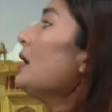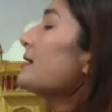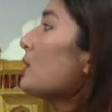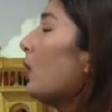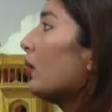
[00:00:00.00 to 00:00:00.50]

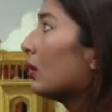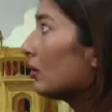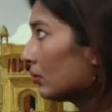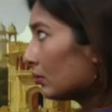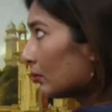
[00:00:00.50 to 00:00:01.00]
So
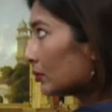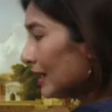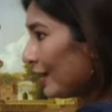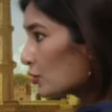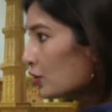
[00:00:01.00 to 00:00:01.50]

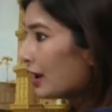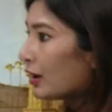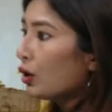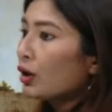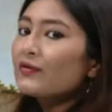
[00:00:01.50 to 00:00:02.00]
they used to
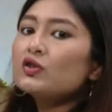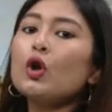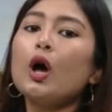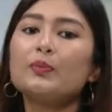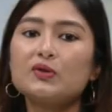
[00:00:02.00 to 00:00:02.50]
take a lot of
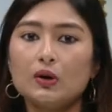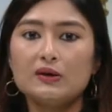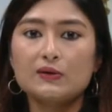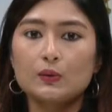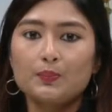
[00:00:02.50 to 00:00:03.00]
stops
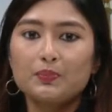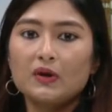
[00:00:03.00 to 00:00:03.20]
also.